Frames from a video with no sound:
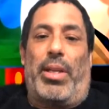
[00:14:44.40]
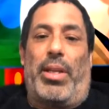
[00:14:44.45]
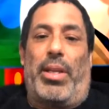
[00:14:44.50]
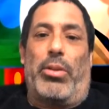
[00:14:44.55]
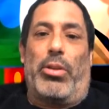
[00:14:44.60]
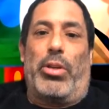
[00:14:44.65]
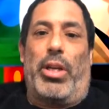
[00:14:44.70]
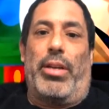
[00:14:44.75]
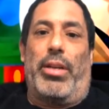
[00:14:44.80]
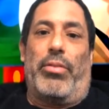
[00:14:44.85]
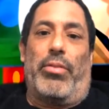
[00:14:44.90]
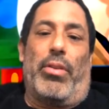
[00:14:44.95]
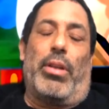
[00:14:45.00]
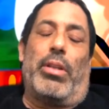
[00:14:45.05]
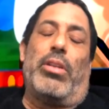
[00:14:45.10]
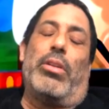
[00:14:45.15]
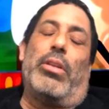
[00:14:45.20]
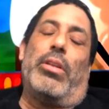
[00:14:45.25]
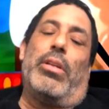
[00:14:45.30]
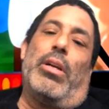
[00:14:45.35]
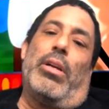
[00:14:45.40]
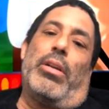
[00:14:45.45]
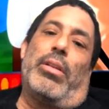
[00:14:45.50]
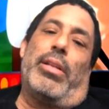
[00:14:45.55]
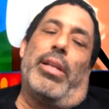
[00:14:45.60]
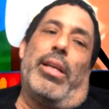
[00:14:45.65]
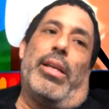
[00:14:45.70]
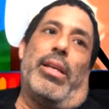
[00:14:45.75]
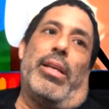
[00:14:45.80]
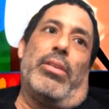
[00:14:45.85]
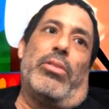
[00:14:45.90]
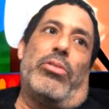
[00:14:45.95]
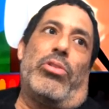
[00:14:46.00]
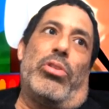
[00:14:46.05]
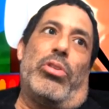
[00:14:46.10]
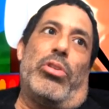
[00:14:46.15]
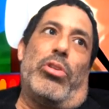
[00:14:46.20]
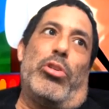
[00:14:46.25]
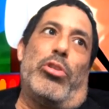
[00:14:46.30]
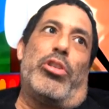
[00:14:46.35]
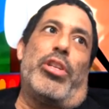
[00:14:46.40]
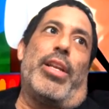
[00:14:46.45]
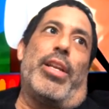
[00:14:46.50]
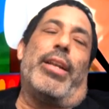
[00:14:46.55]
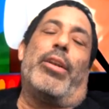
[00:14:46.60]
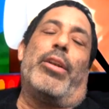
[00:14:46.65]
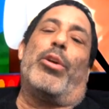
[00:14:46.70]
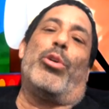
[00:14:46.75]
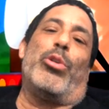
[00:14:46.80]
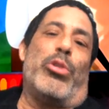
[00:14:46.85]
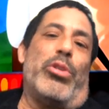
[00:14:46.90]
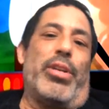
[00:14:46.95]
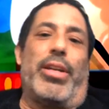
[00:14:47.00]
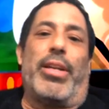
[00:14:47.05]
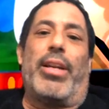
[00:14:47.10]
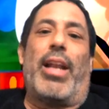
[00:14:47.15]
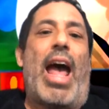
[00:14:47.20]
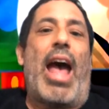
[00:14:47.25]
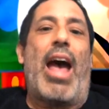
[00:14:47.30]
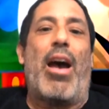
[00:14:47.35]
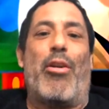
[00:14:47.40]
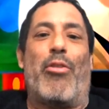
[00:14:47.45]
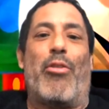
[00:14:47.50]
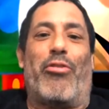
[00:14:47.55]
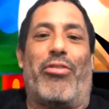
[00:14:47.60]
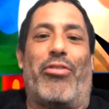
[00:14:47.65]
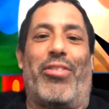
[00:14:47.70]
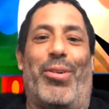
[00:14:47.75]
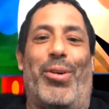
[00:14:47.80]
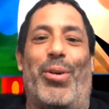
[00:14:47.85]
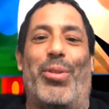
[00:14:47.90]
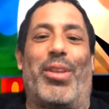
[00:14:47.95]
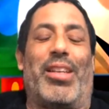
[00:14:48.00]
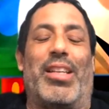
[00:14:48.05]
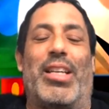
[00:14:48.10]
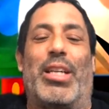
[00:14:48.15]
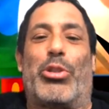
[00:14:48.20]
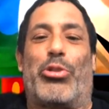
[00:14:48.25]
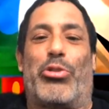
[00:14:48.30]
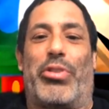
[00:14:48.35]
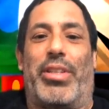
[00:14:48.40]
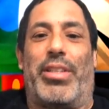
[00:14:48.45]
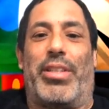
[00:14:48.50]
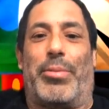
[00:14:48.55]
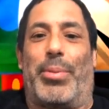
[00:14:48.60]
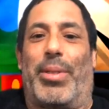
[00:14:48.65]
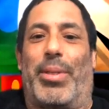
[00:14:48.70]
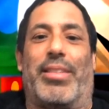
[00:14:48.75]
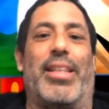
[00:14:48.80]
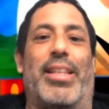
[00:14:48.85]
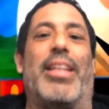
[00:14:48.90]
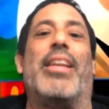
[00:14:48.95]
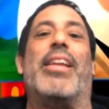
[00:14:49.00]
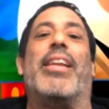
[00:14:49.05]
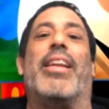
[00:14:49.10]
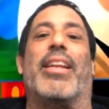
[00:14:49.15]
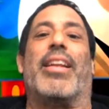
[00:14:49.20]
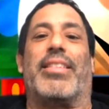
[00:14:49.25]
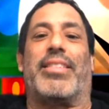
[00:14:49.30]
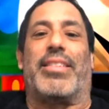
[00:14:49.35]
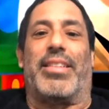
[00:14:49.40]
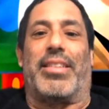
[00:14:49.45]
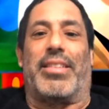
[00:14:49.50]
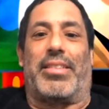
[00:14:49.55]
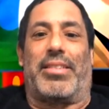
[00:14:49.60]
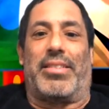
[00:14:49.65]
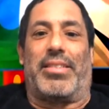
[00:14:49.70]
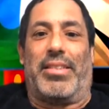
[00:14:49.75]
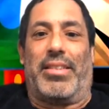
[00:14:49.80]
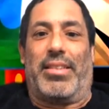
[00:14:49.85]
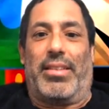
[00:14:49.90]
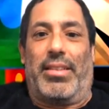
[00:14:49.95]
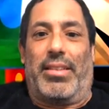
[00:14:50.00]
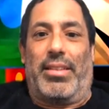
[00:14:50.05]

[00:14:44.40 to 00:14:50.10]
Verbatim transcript: I mean, you know, the thing is, you didn't know you didn't have all the luxuries because they didn't exist.